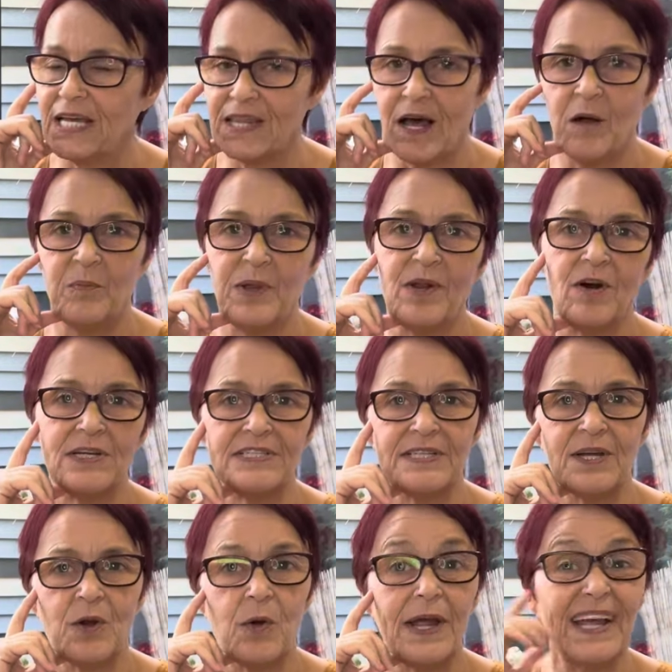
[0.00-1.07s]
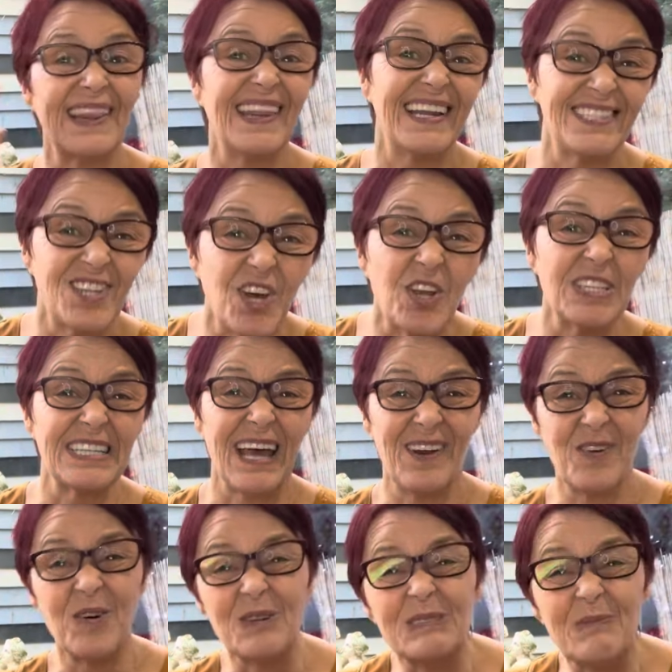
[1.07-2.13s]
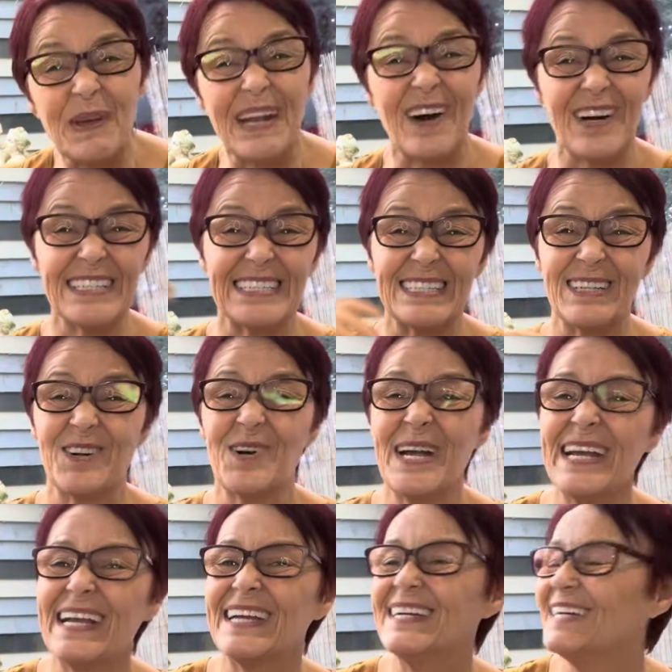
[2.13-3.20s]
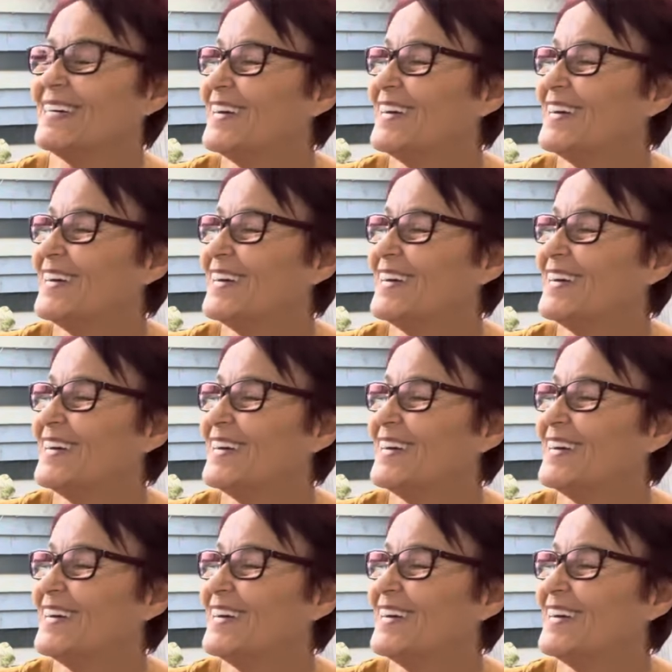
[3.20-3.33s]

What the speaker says: That'll be nice and quick. And then turns out not to be nice and quick.